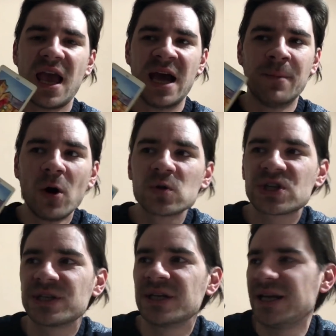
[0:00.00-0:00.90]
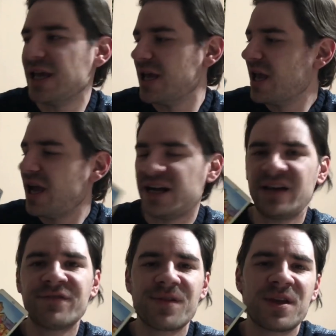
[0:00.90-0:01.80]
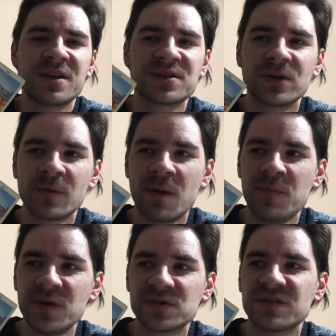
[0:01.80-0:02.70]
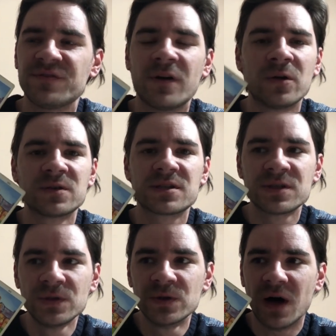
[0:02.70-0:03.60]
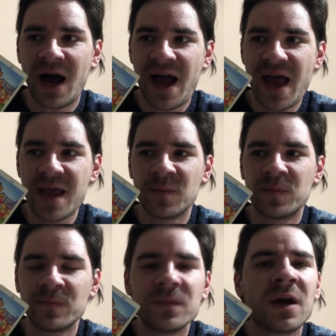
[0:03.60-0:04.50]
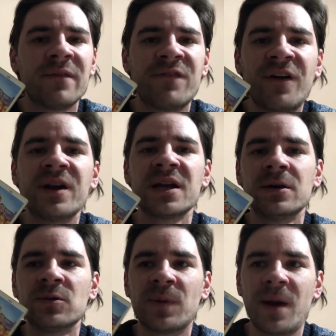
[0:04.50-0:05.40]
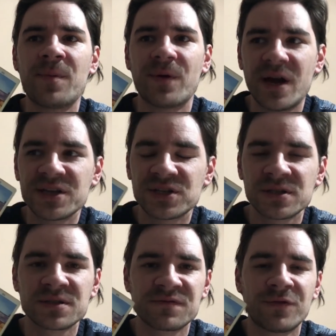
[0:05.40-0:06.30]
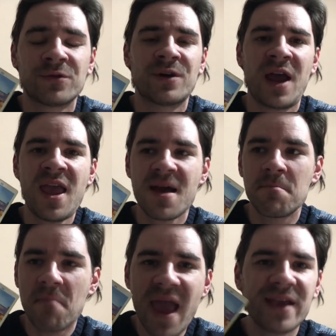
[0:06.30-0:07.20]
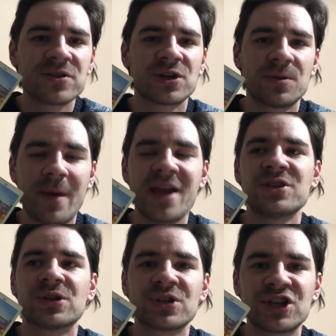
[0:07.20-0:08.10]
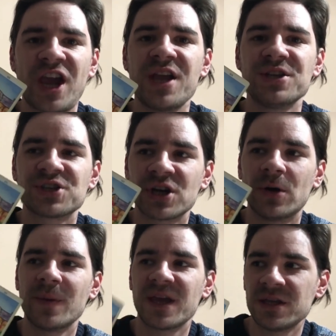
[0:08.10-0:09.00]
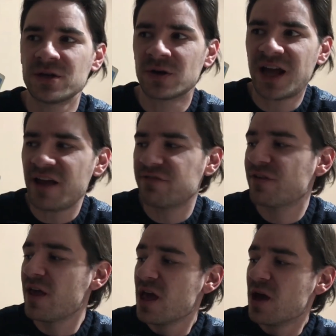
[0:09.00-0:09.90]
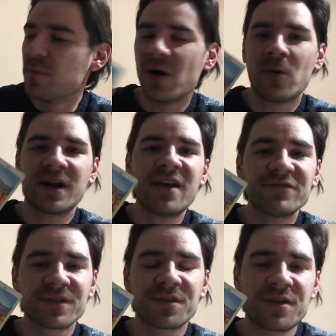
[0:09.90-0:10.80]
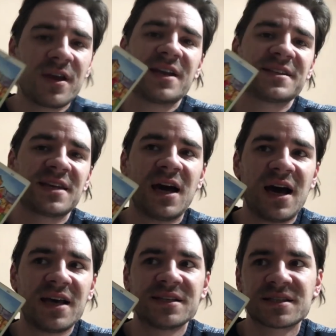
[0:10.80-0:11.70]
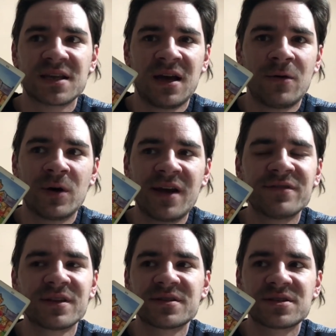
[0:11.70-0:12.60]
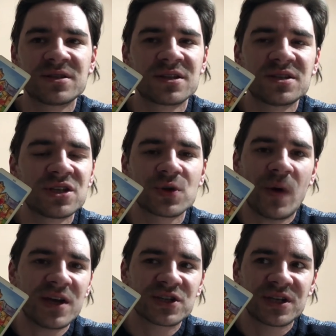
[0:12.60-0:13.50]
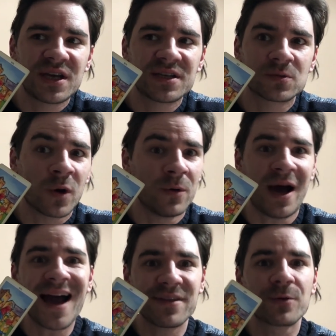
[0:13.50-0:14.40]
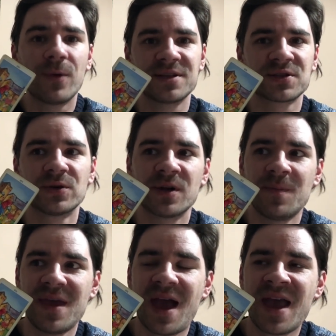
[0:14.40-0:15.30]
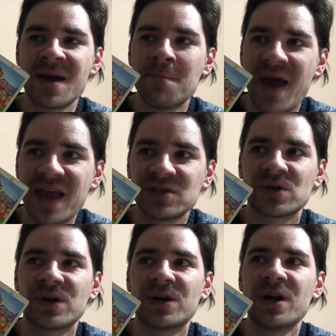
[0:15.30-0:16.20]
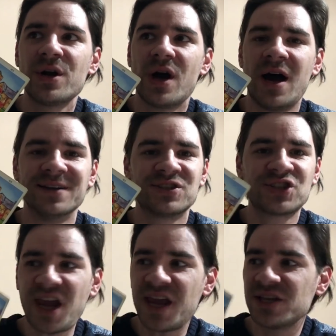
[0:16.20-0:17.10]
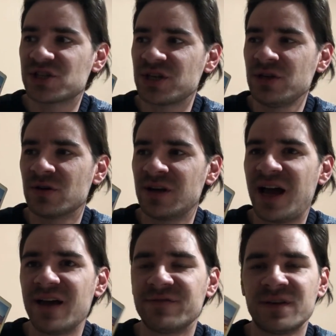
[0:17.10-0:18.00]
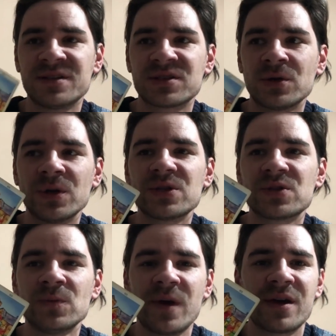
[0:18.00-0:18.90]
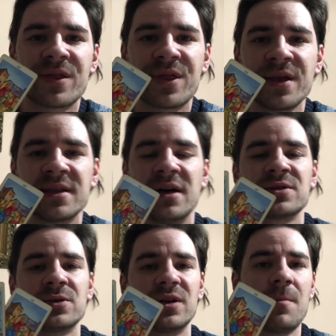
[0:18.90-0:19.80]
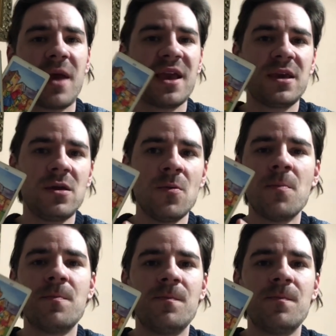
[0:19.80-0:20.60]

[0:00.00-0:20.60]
emotionally, and everything is gonna be beautiful to a uh, very good preparations for a, a, major, major change coming in your life. But whatever the thing is, guys, uh, whatever the, the situation is, well, either way is going to be a, a major uh, change in your life. It's going to be a thing that is going to make you